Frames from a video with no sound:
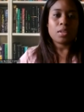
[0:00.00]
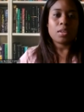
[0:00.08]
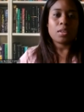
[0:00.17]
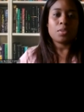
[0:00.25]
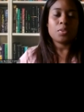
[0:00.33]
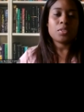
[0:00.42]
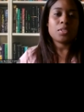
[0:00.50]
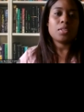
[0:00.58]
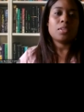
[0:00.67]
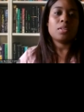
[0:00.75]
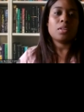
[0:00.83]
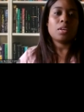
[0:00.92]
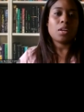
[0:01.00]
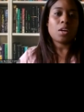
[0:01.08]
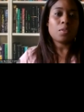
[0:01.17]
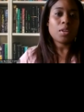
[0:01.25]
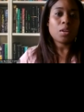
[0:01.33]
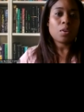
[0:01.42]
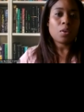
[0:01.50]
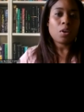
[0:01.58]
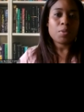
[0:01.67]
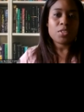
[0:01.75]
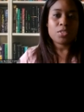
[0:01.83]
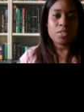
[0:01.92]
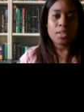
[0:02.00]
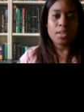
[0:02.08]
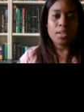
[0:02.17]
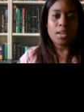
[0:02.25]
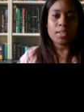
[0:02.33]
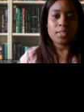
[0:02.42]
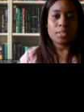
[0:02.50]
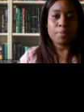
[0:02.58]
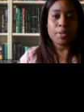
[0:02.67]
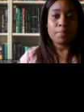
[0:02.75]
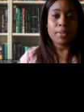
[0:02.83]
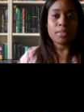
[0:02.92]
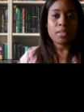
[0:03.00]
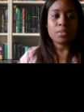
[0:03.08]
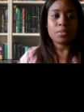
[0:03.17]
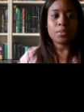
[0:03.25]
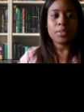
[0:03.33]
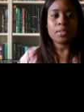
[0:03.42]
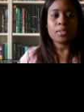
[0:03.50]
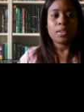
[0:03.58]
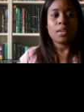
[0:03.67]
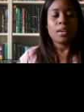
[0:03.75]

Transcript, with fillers: uh, using grounded cocoa bean shell as experimental unit